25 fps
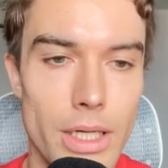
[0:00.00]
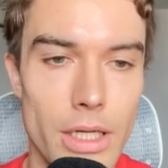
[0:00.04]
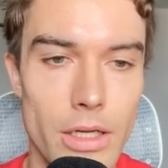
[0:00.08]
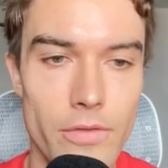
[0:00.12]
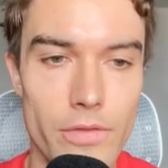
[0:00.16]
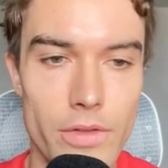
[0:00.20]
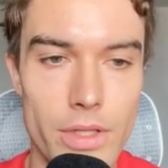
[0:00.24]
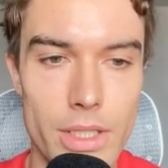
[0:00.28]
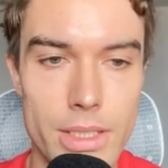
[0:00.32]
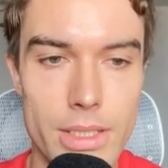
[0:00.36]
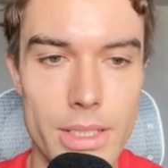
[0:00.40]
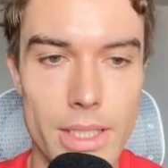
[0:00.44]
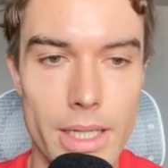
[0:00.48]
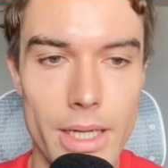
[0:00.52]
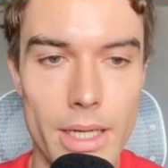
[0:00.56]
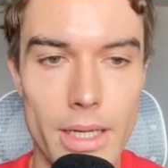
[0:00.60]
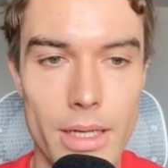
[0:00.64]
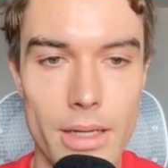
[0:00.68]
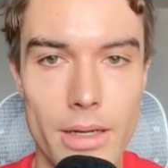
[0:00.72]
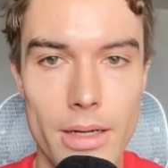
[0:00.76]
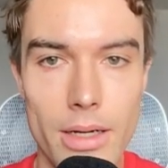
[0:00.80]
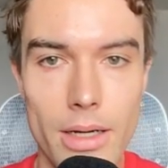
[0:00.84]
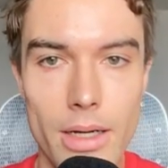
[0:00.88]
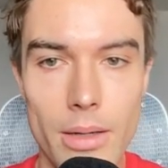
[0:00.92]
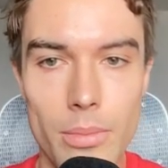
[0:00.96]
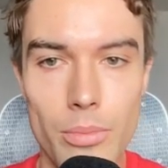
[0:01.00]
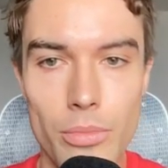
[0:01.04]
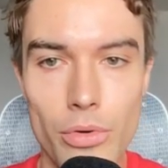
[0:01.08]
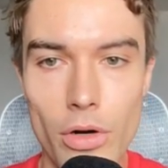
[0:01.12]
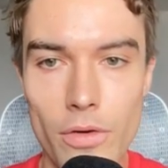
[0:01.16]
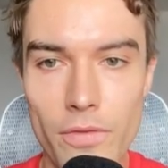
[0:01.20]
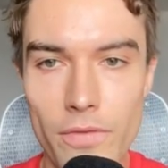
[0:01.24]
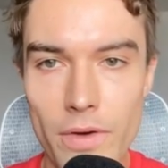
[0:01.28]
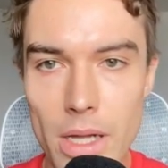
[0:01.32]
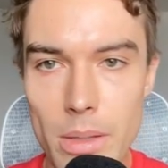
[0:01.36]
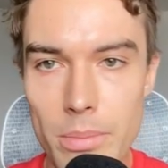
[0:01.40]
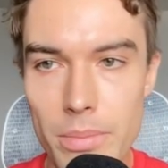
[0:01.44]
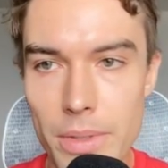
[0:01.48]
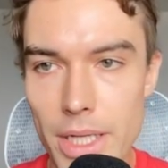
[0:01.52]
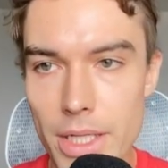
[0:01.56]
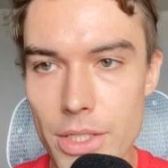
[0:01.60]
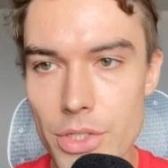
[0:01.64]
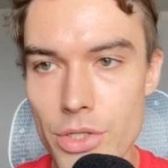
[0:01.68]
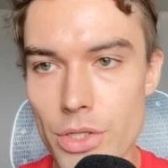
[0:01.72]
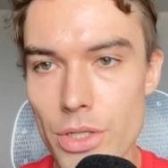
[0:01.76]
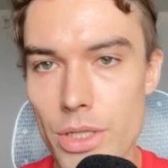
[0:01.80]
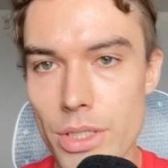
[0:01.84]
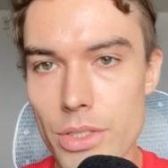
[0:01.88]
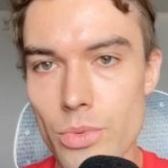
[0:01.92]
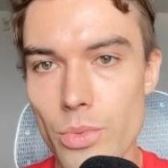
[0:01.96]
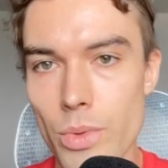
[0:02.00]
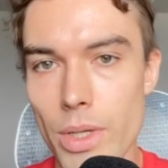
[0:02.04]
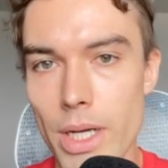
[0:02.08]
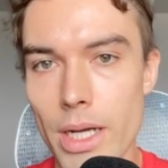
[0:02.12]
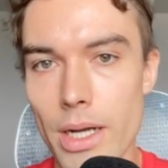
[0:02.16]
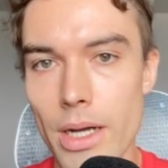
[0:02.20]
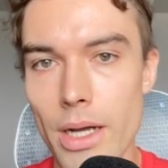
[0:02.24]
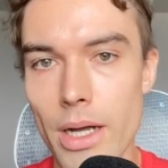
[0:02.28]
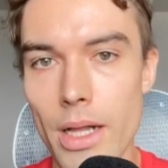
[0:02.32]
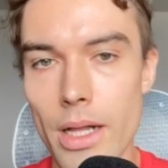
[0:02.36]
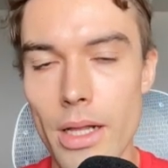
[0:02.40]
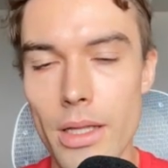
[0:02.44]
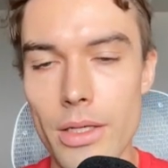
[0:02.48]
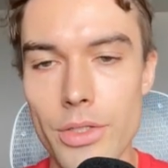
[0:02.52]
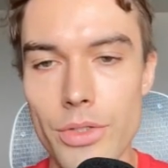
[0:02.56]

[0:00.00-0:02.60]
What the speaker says: give this a profile picture as well.